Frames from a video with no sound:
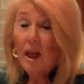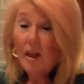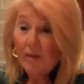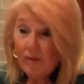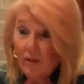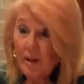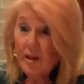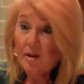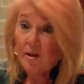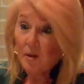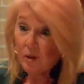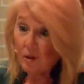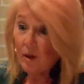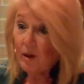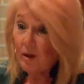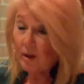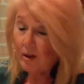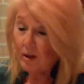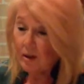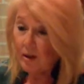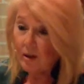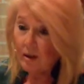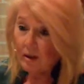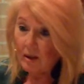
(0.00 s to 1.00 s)
then
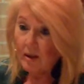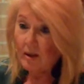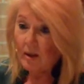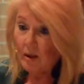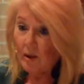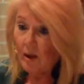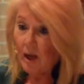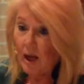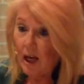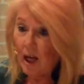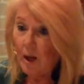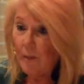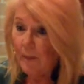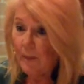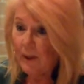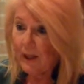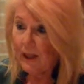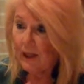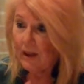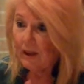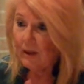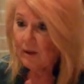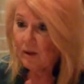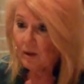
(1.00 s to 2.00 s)
you're
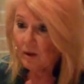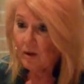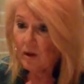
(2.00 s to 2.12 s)
helping,